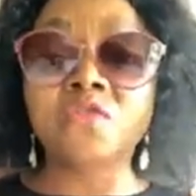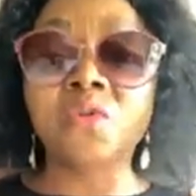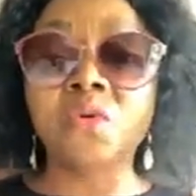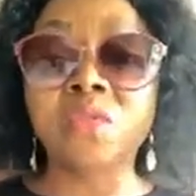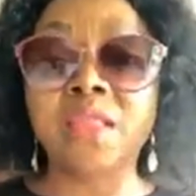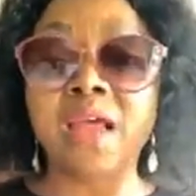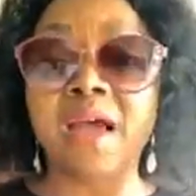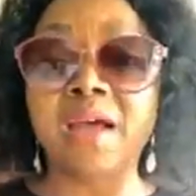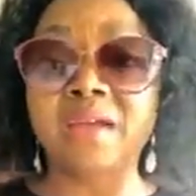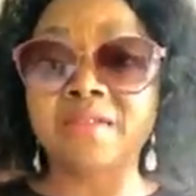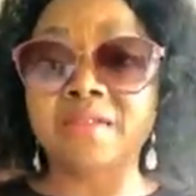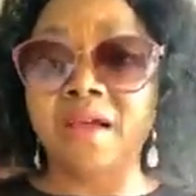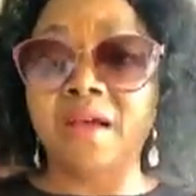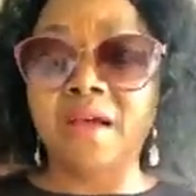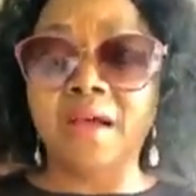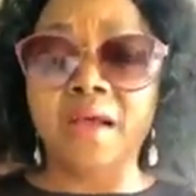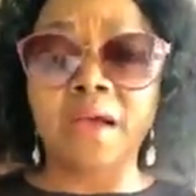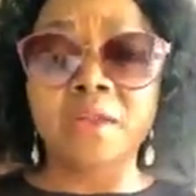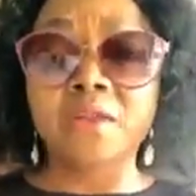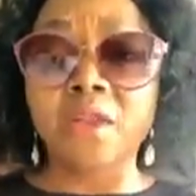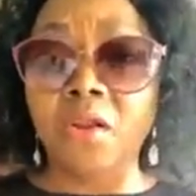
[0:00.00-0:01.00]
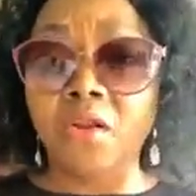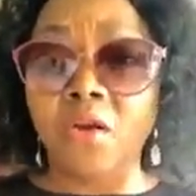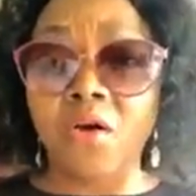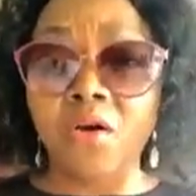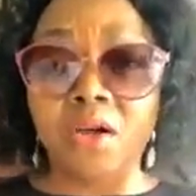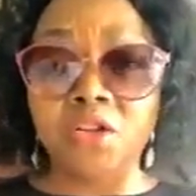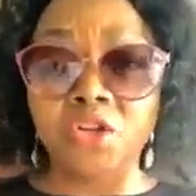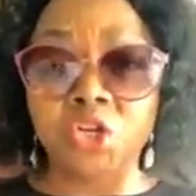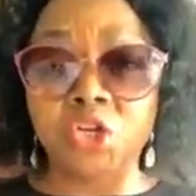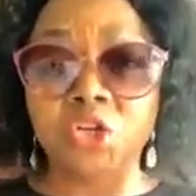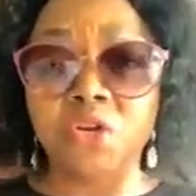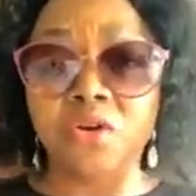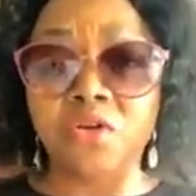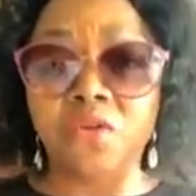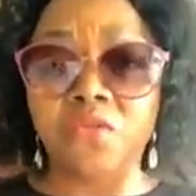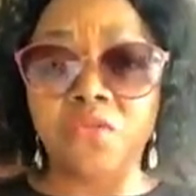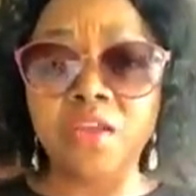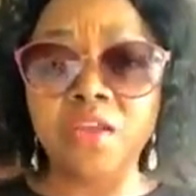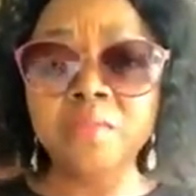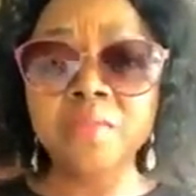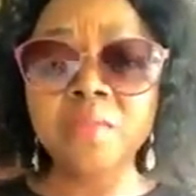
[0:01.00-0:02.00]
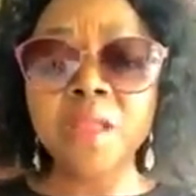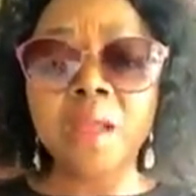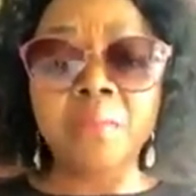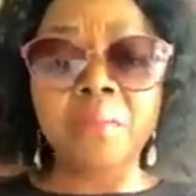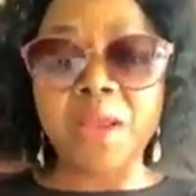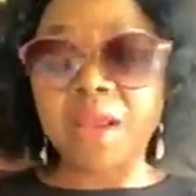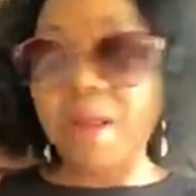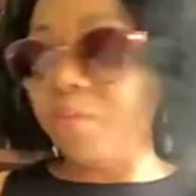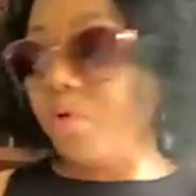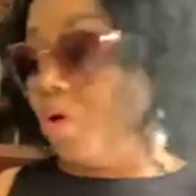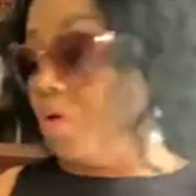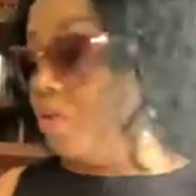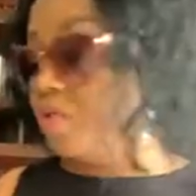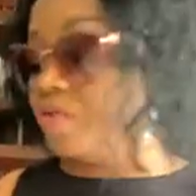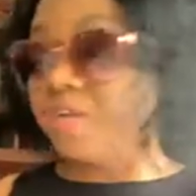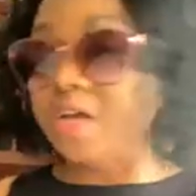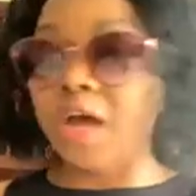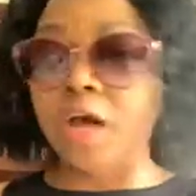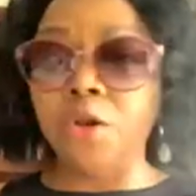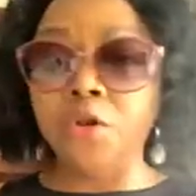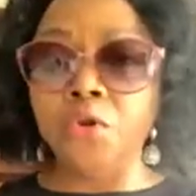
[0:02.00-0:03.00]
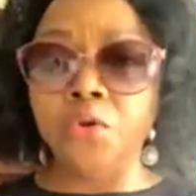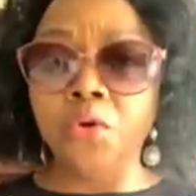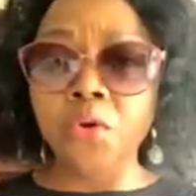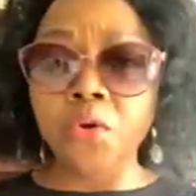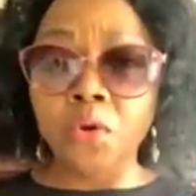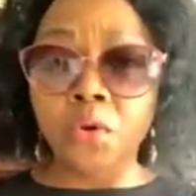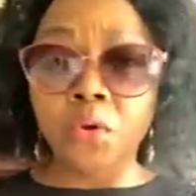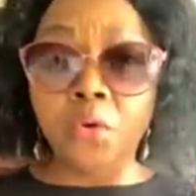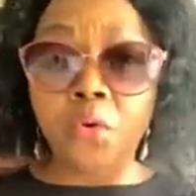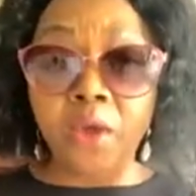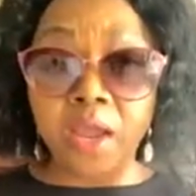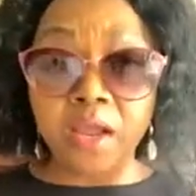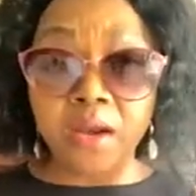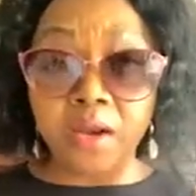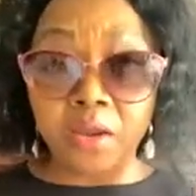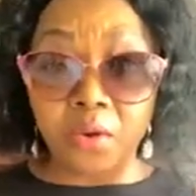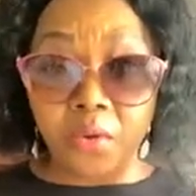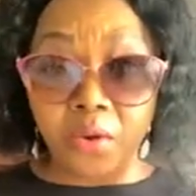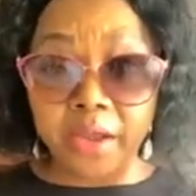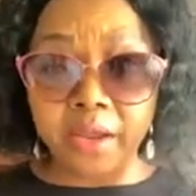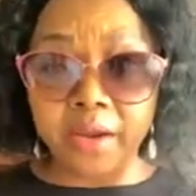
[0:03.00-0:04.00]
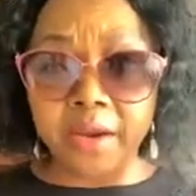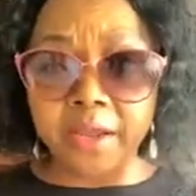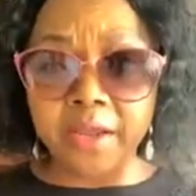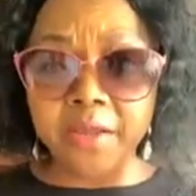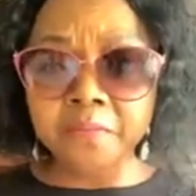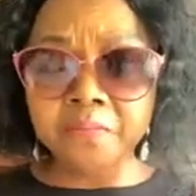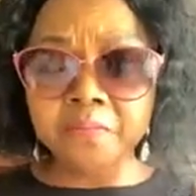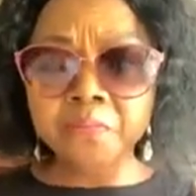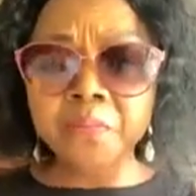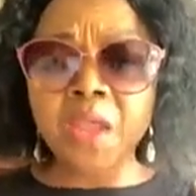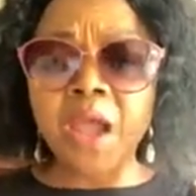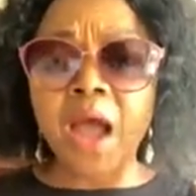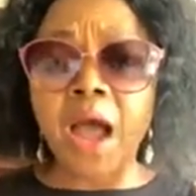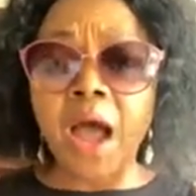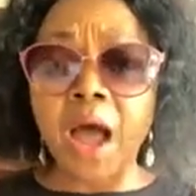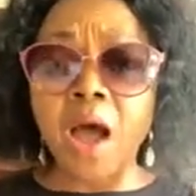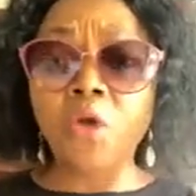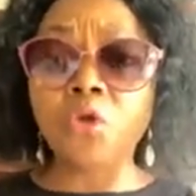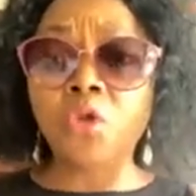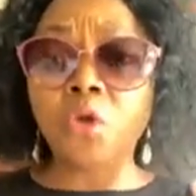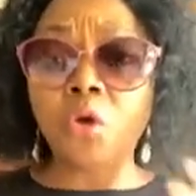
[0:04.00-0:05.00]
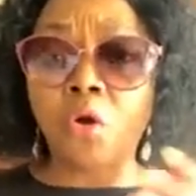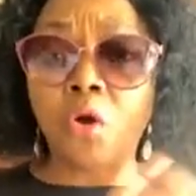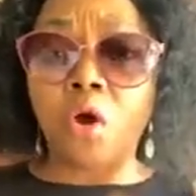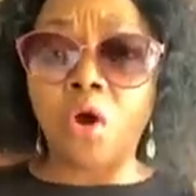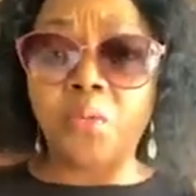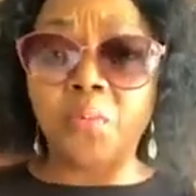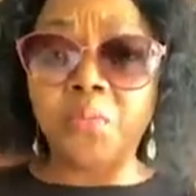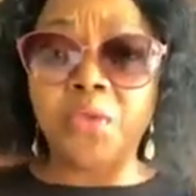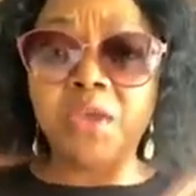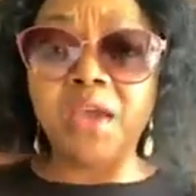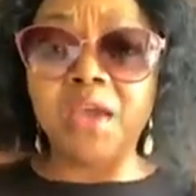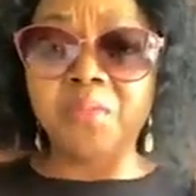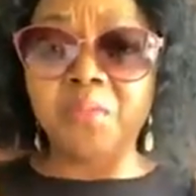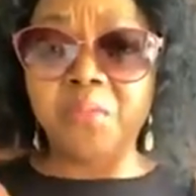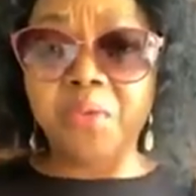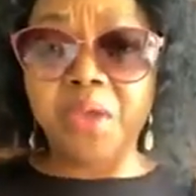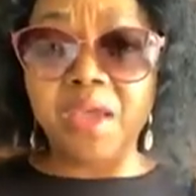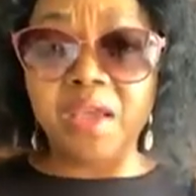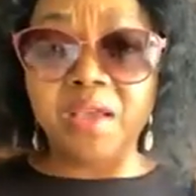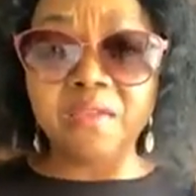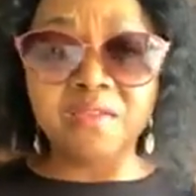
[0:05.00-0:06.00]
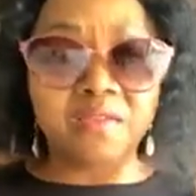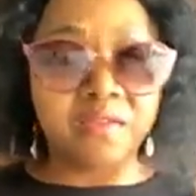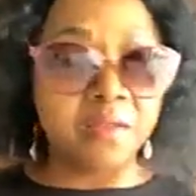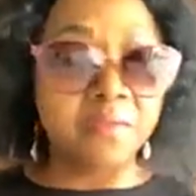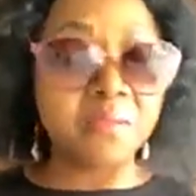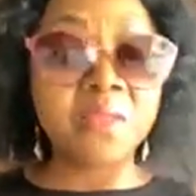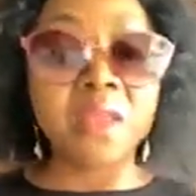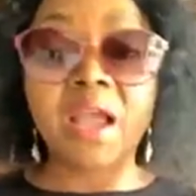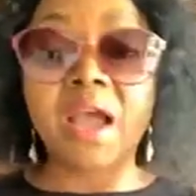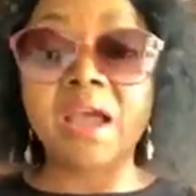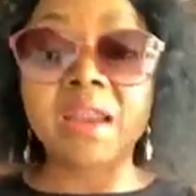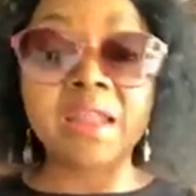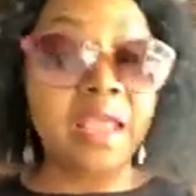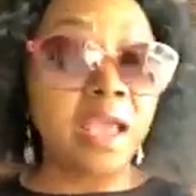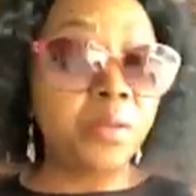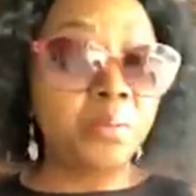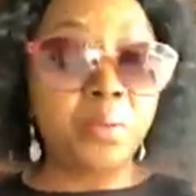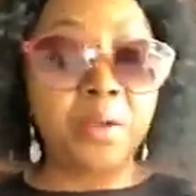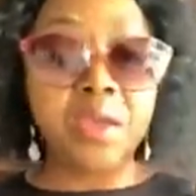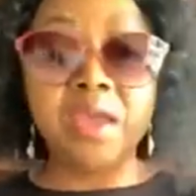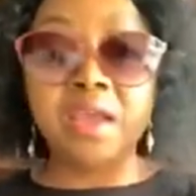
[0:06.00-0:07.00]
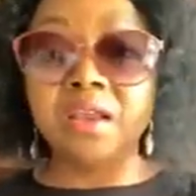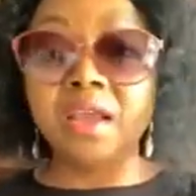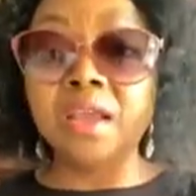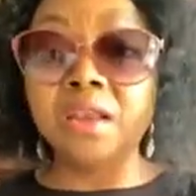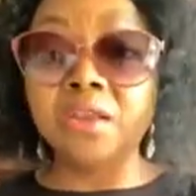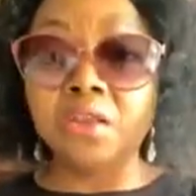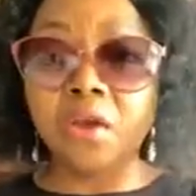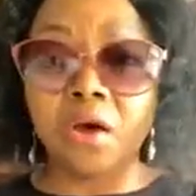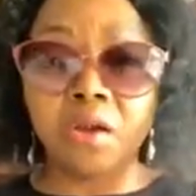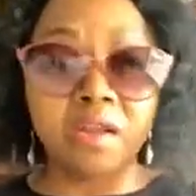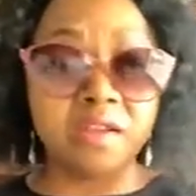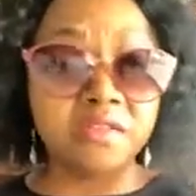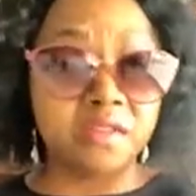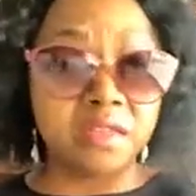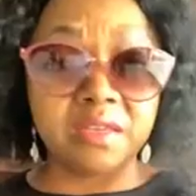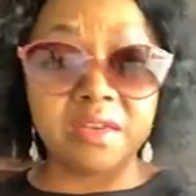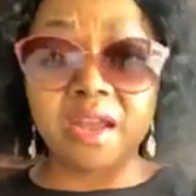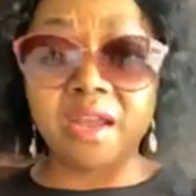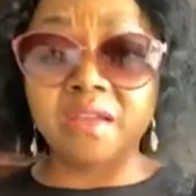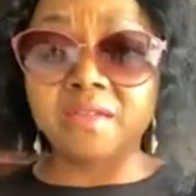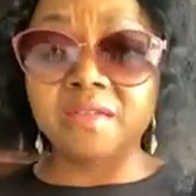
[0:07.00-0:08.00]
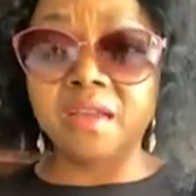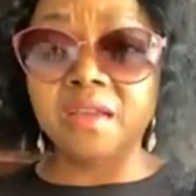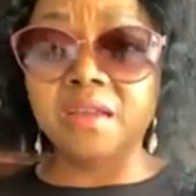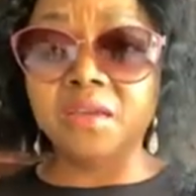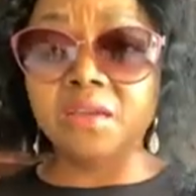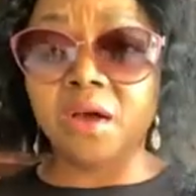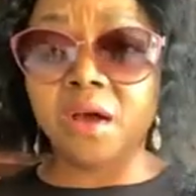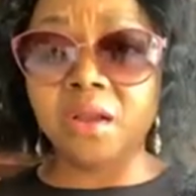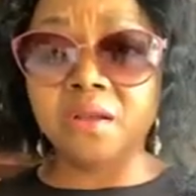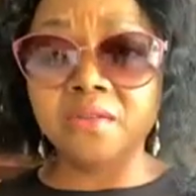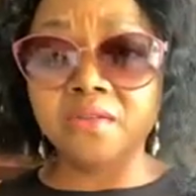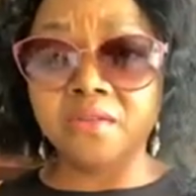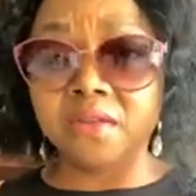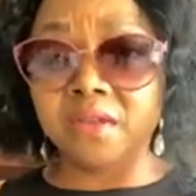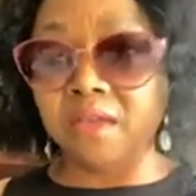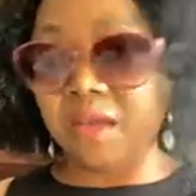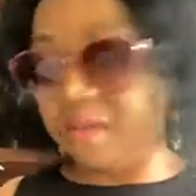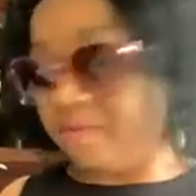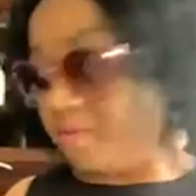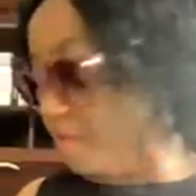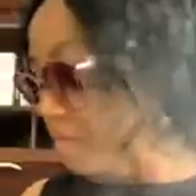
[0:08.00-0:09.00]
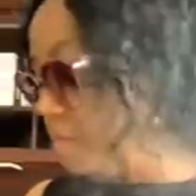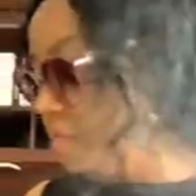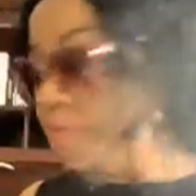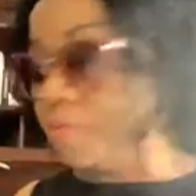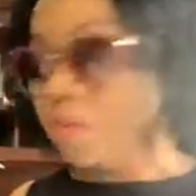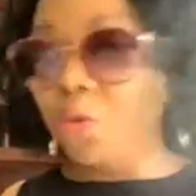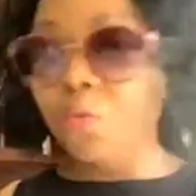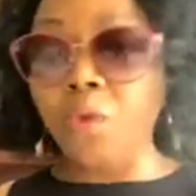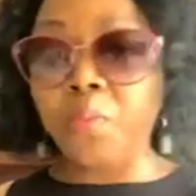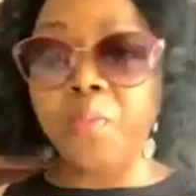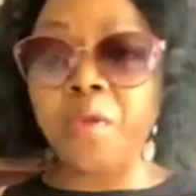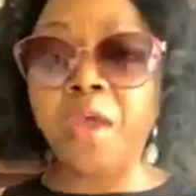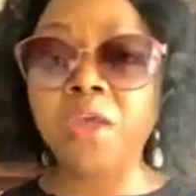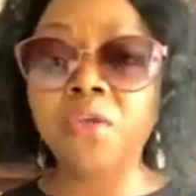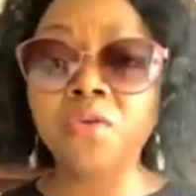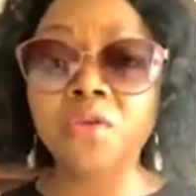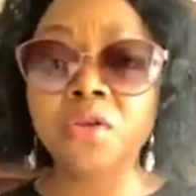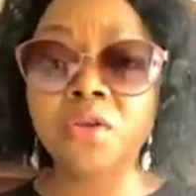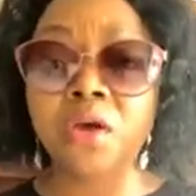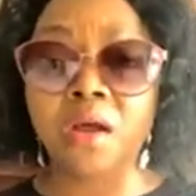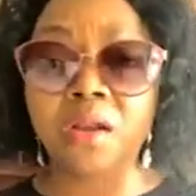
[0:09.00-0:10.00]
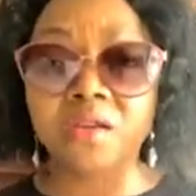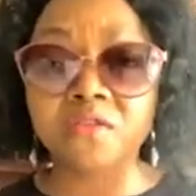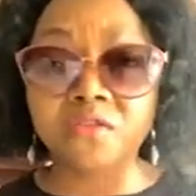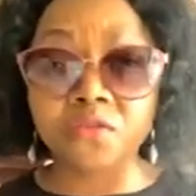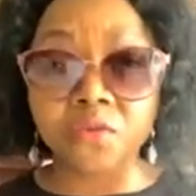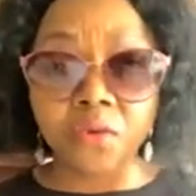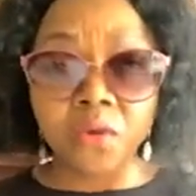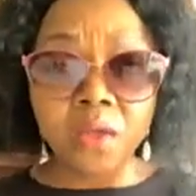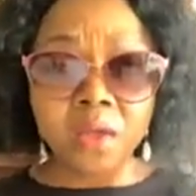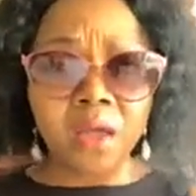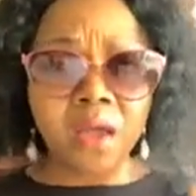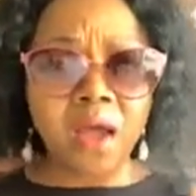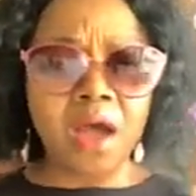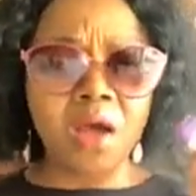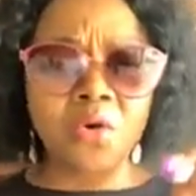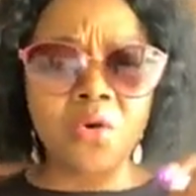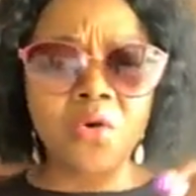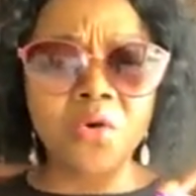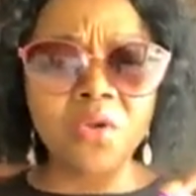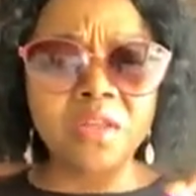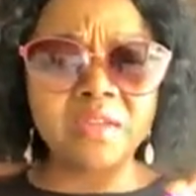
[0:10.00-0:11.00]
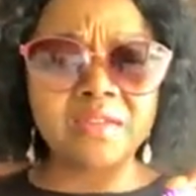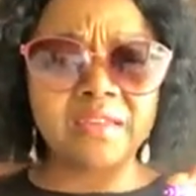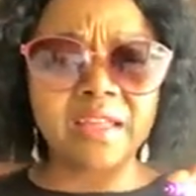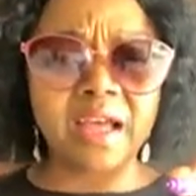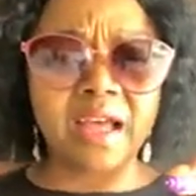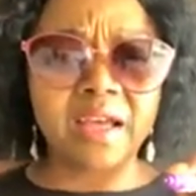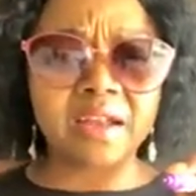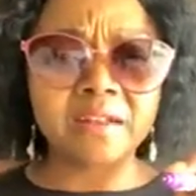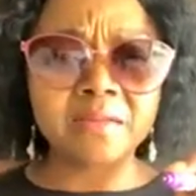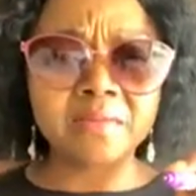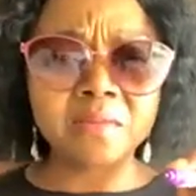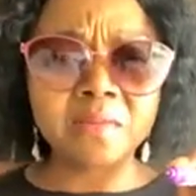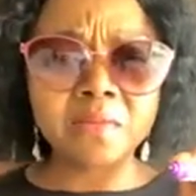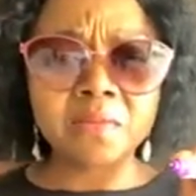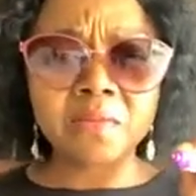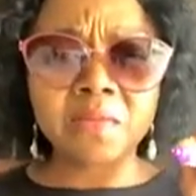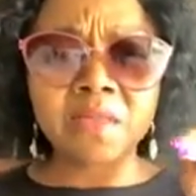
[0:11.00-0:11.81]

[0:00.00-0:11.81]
So that's the long and short of it. But I'm going to tell you quickly how you copy and paste and get paid in dollars. Did I say in dollars? Yes, we pay you in dollars. So how cool is that?